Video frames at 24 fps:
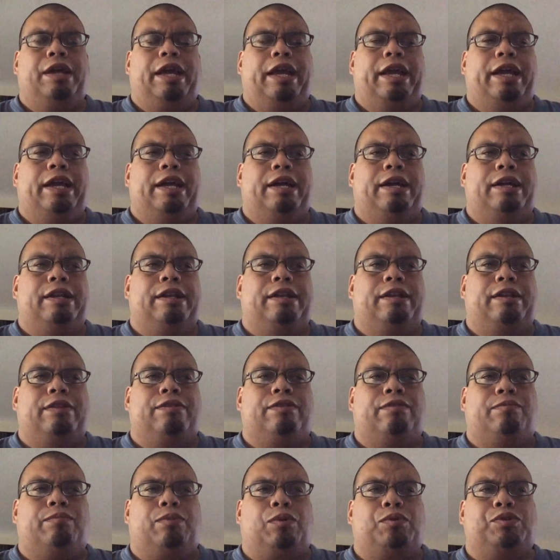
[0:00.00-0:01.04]
And
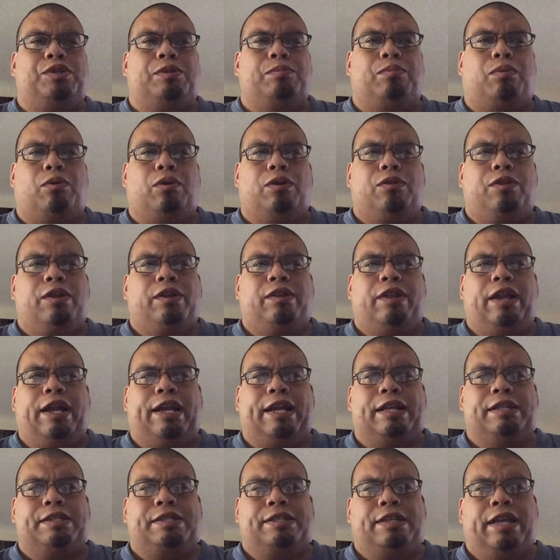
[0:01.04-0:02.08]
the most important thing that I
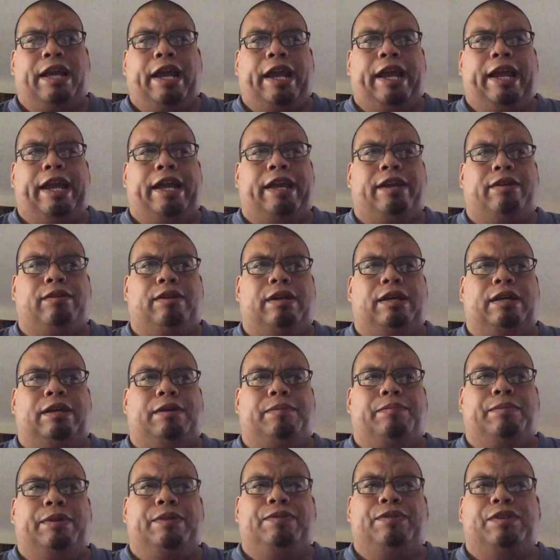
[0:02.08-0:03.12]
can say
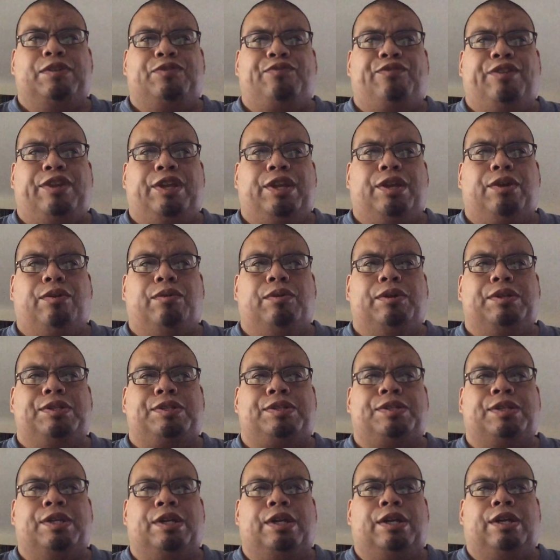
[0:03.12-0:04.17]
in this video
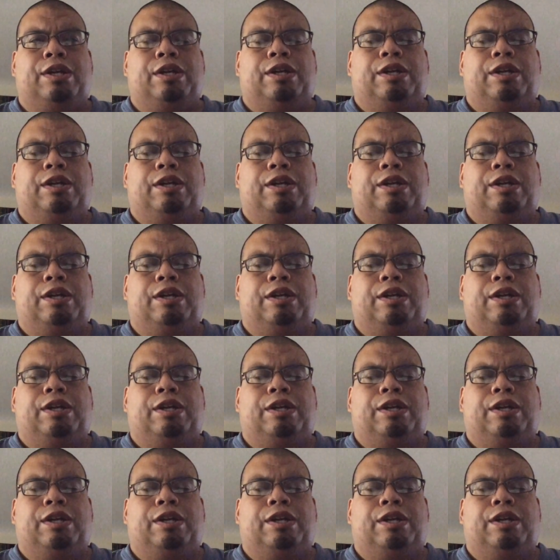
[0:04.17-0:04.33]
is